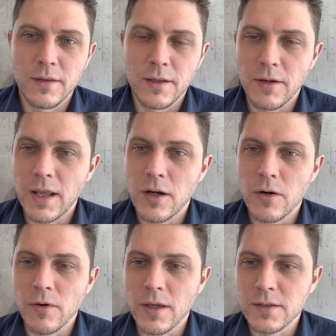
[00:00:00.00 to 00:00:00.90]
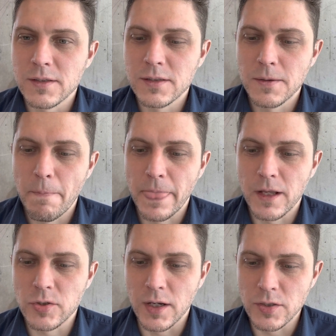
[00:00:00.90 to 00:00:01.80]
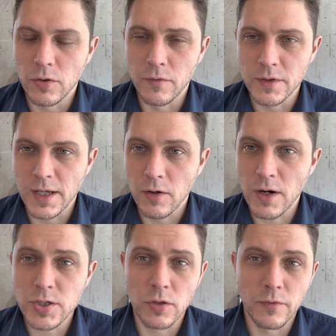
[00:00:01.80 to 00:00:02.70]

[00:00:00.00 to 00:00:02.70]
that NATO is trying to overtake Russia.